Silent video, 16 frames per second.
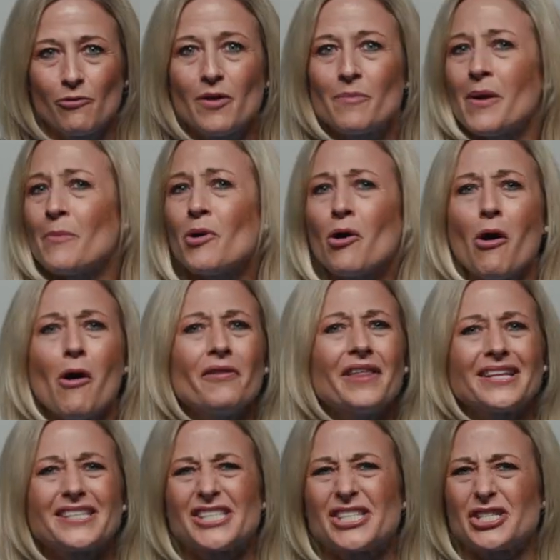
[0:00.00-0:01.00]
Remember all
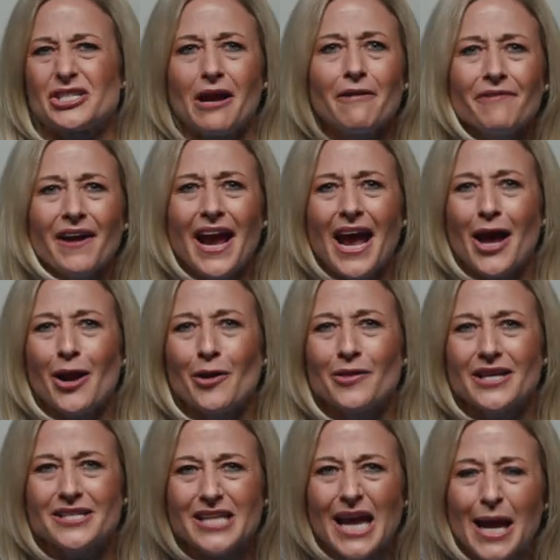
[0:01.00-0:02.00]
that stuff I had on
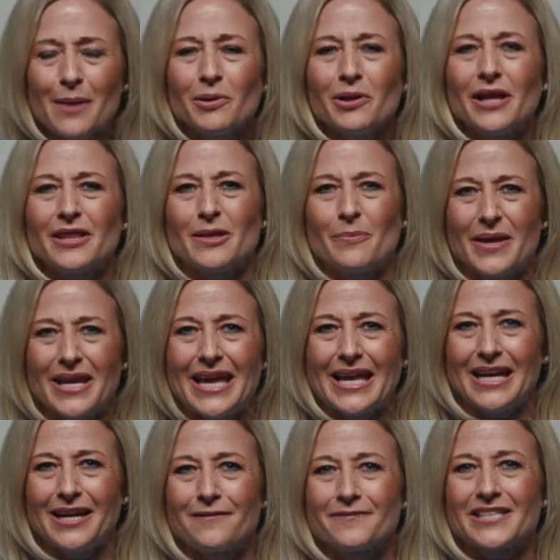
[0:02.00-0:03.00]
the table at the
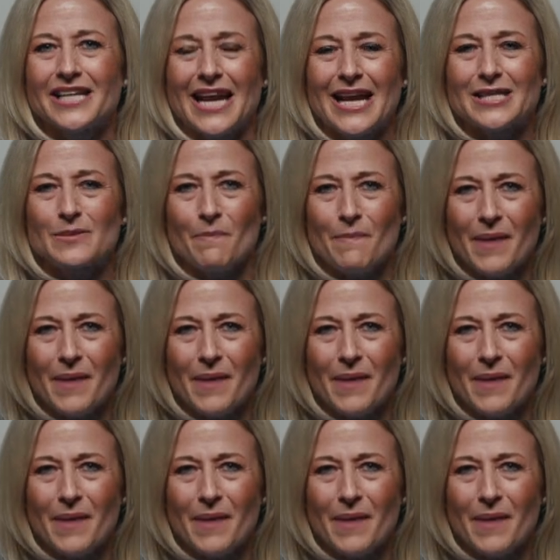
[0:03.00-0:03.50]
beginning of today's